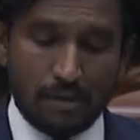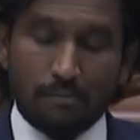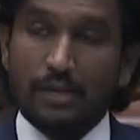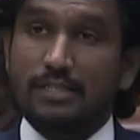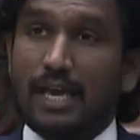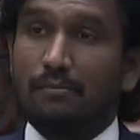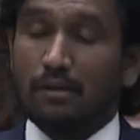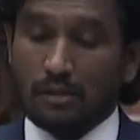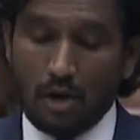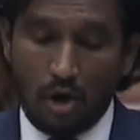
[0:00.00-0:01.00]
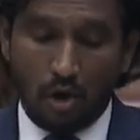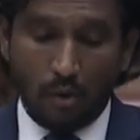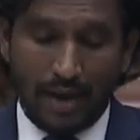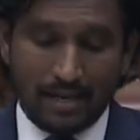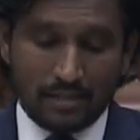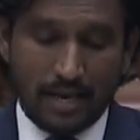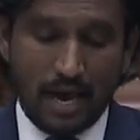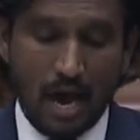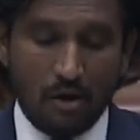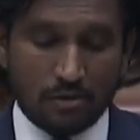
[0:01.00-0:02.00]
per table or entire
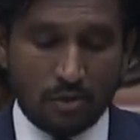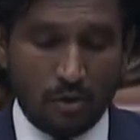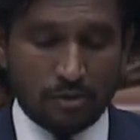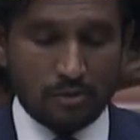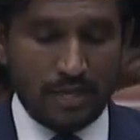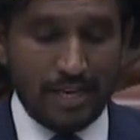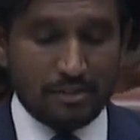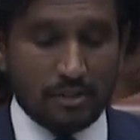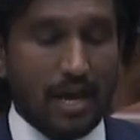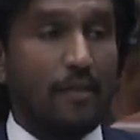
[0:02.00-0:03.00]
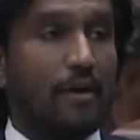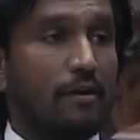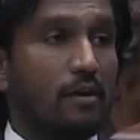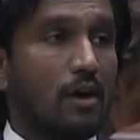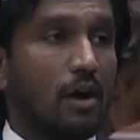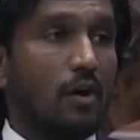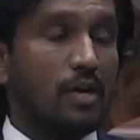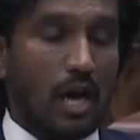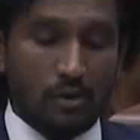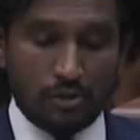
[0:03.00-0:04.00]
household to eat together on
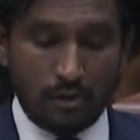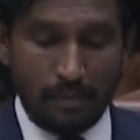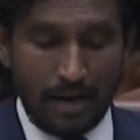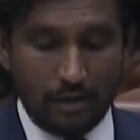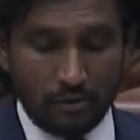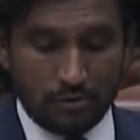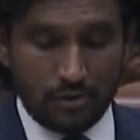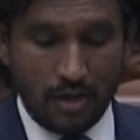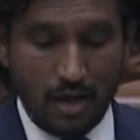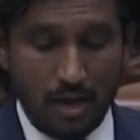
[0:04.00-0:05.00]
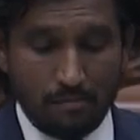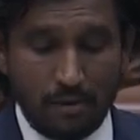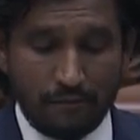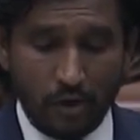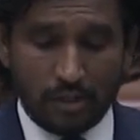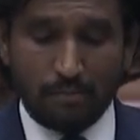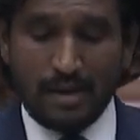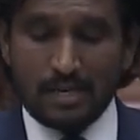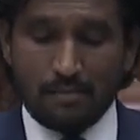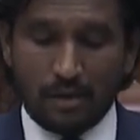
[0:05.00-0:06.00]
outdoor patios. Before the
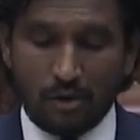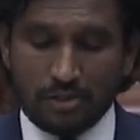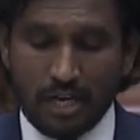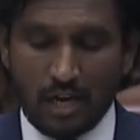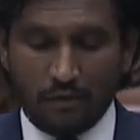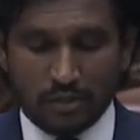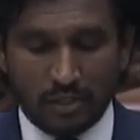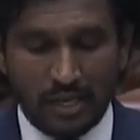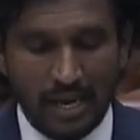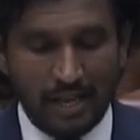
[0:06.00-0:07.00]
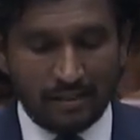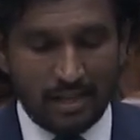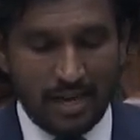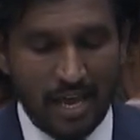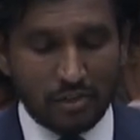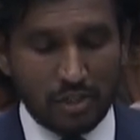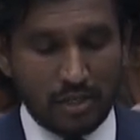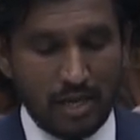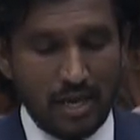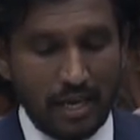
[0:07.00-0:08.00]
pandemic, Ontario was leading the nation
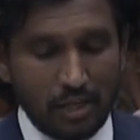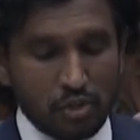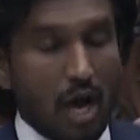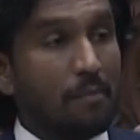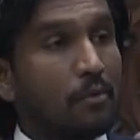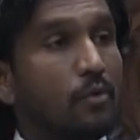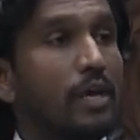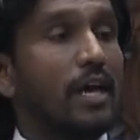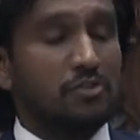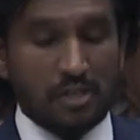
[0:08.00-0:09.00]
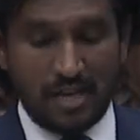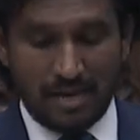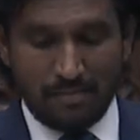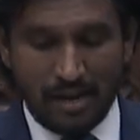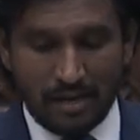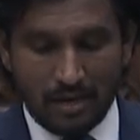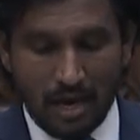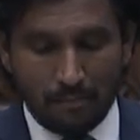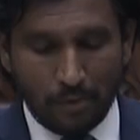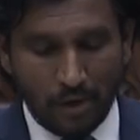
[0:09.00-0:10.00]
in job creation and made it
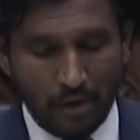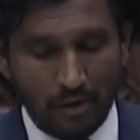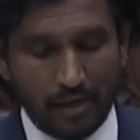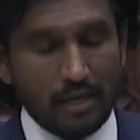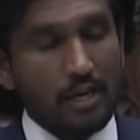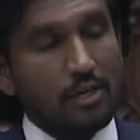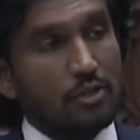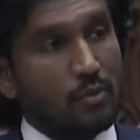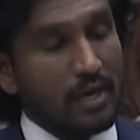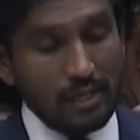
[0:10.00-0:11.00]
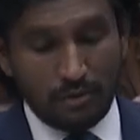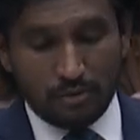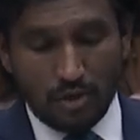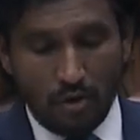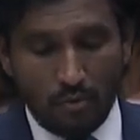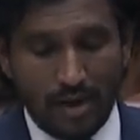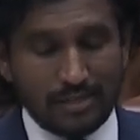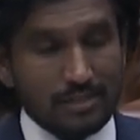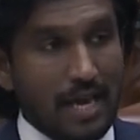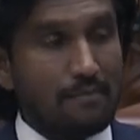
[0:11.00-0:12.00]
a priority to reduce
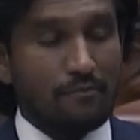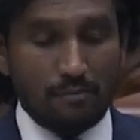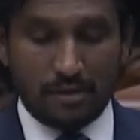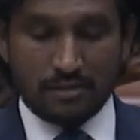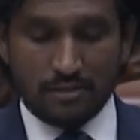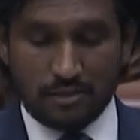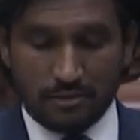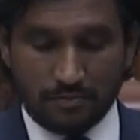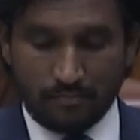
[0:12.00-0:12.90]
red tape for businesses.